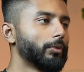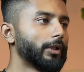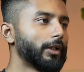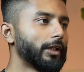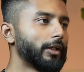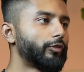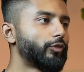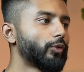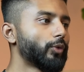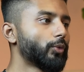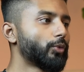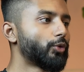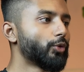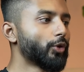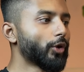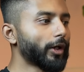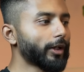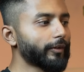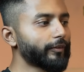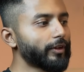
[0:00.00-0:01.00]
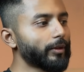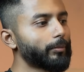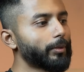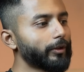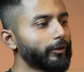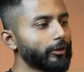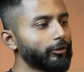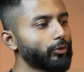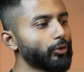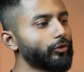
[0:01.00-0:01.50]
If you do not have the
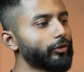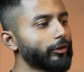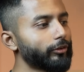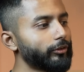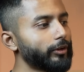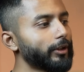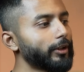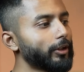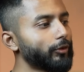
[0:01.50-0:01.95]
budgets to sustain